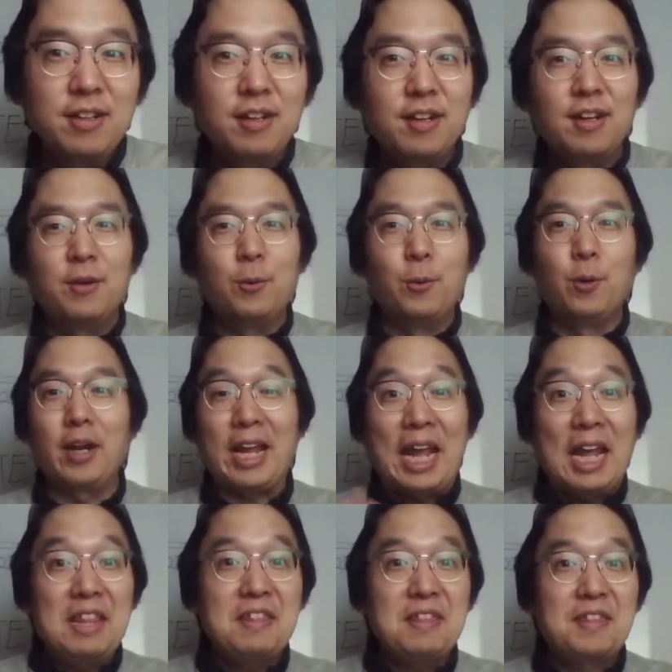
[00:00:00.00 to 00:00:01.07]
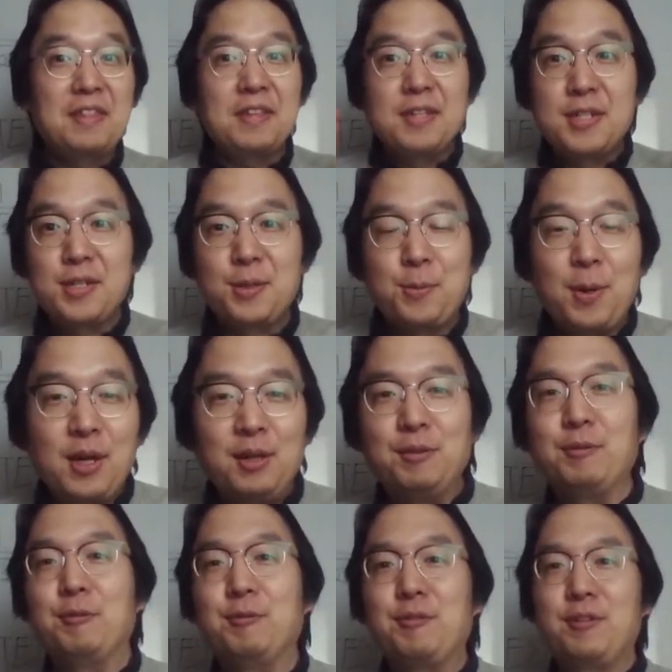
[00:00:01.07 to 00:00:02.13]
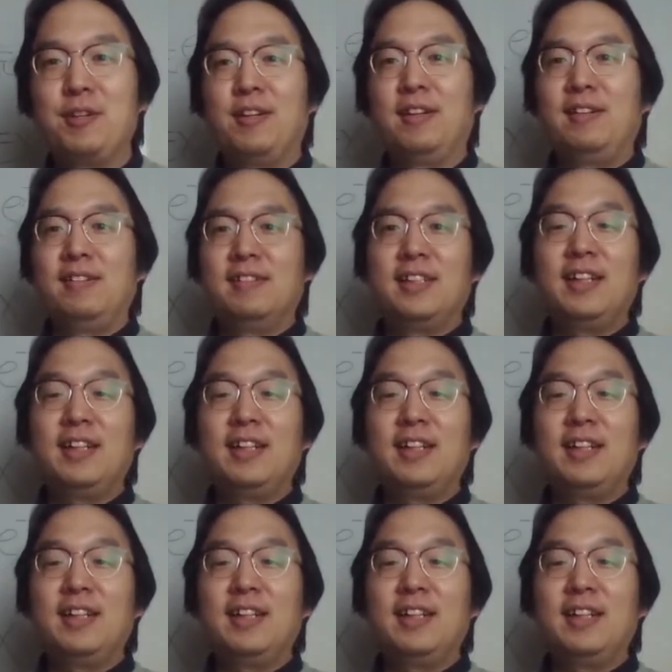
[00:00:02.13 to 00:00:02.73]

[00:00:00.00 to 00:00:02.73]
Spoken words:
Or nth square root, right?